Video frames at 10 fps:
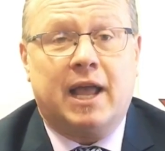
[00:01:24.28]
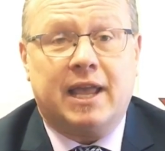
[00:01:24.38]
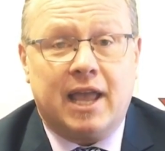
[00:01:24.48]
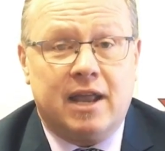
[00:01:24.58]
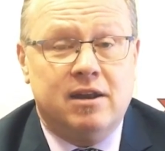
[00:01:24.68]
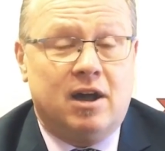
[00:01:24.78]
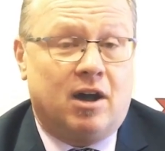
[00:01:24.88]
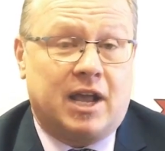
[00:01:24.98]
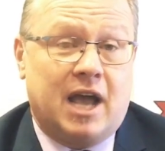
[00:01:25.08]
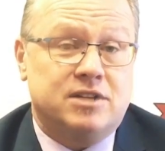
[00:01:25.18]
Again,
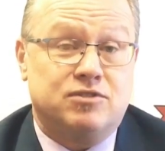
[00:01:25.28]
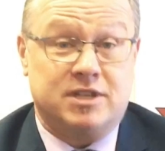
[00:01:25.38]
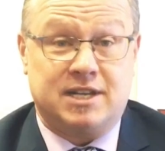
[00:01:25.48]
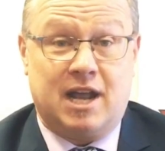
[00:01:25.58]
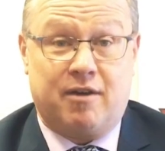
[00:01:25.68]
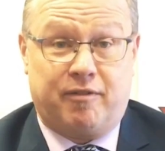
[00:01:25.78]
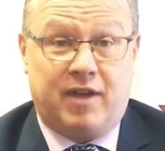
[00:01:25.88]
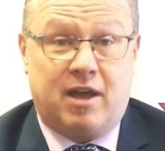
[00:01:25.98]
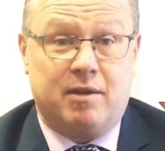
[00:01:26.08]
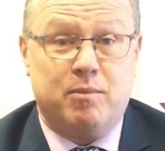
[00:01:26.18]
I can't stress enough
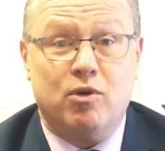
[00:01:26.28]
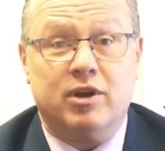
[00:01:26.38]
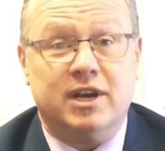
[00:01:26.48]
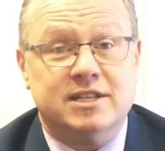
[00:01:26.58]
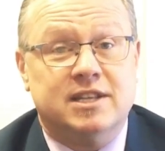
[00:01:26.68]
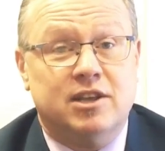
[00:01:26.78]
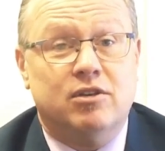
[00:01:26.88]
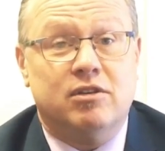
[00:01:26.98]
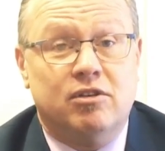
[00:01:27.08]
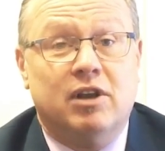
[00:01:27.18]
how important it is that
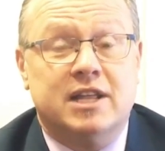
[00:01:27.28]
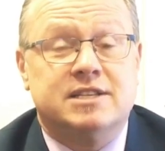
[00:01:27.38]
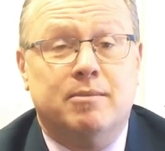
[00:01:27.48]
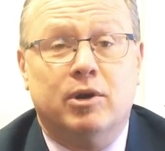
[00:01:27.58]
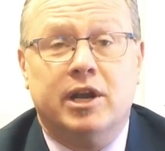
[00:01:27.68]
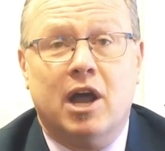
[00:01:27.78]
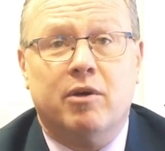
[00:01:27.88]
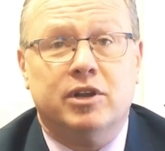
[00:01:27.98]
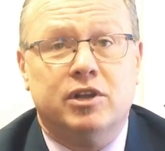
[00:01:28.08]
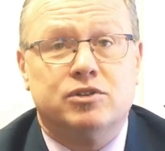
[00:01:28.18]
you let somebody
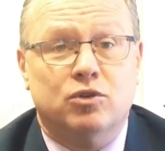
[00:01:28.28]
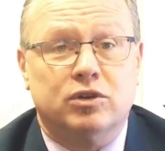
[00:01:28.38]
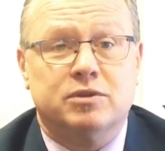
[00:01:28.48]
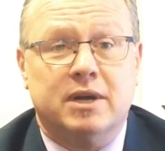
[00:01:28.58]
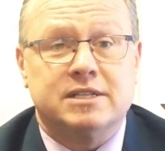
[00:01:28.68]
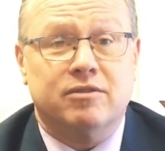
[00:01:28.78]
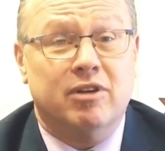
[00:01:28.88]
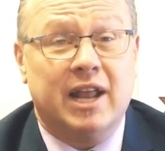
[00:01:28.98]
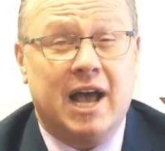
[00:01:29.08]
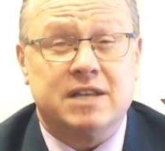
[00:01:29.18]
know and you talk to us and
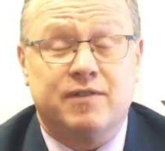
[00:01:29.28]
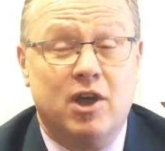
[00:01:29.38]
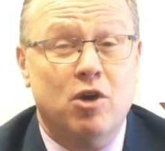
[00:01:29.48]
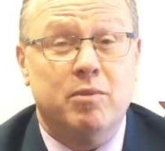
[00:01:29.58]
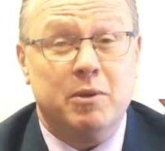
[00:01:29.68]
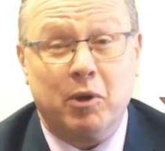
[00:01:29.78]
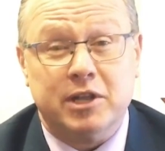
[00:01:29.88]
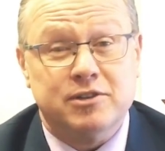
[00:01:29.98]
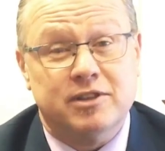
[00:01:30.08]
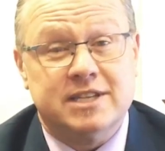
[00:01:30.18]
really ask for help. We
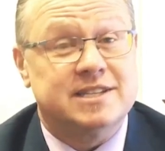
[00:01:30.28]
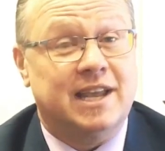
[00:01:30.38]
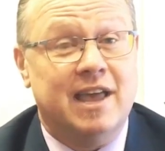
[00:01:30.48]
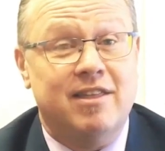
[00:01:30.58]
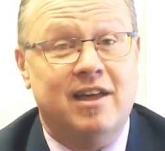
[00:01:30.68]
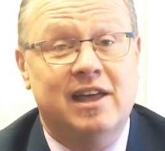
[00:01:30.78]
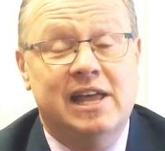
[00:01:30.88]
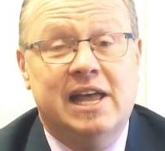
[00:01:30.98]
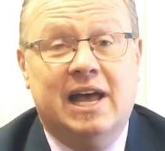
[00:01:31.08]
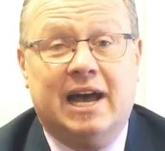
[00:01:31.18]
want to do this together.
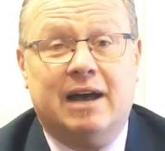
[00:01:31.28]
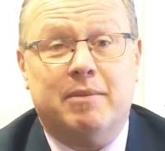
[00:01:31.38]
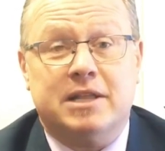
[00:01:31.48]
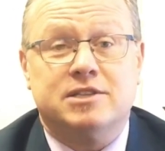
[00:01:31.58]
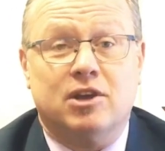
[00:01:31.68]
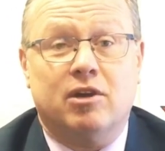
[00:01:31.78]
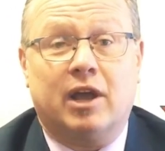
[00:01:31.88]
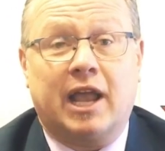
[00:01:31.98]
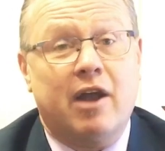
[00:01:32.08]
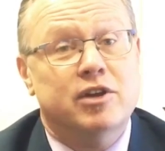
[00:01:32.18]
And so
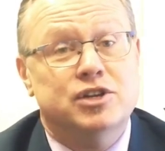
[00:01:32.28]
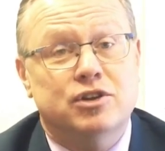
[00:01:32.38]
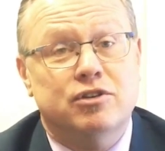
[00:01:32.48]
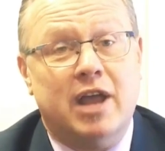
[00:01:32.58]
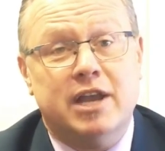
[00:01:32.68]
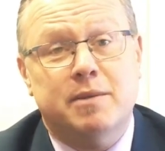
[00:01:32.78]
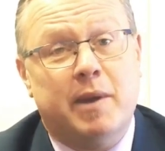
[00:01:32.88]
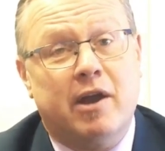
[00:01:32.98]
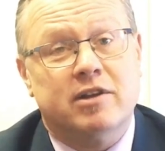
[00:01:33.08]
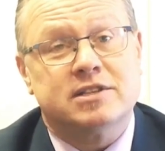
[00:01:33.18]
I encourage you and your
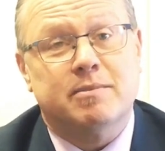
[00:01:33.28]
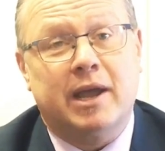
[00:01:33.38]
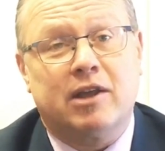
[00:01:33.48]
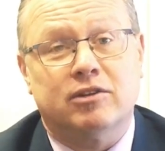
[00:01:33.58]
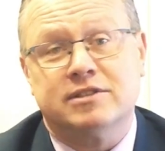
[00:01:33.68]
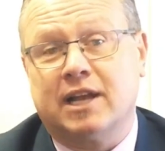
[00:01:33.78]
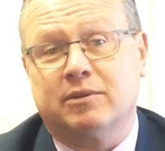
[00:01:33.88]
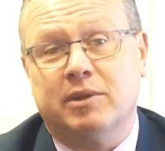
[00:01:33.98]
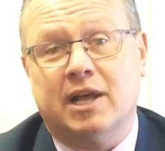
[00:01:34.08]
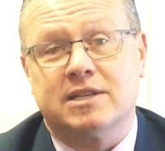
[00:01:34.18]
parents to make
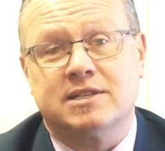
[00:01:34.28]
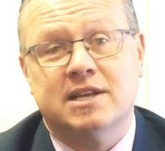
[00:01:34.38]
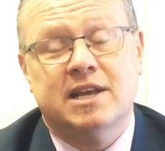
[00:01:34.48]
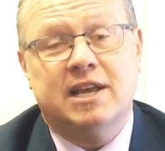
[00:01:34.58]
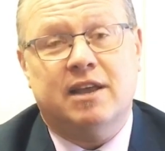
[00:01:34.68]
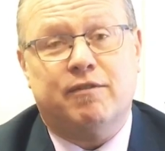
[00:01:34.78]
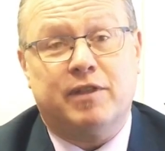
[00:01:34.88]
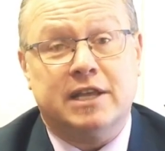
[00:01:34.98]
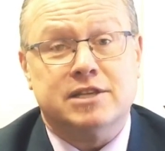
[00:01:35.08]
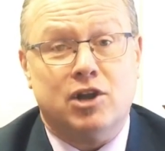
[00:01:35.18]
contact with us if
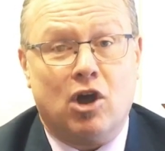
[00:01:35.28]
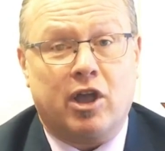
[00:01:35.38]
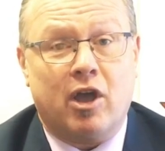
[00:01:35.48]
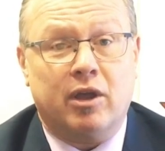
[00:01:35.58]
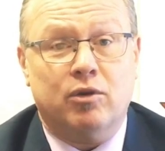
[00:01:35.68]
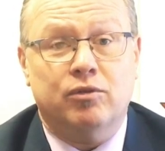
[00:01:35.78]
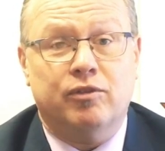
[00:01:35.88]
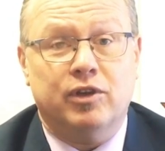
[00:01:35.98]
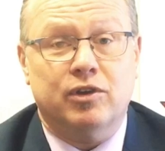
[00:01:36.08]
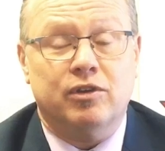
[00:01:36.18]
things are not going good
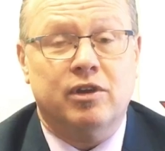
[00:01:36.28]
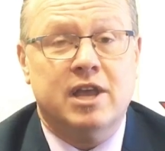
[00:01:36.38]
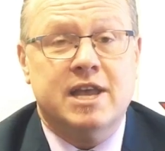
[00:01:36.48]
for you.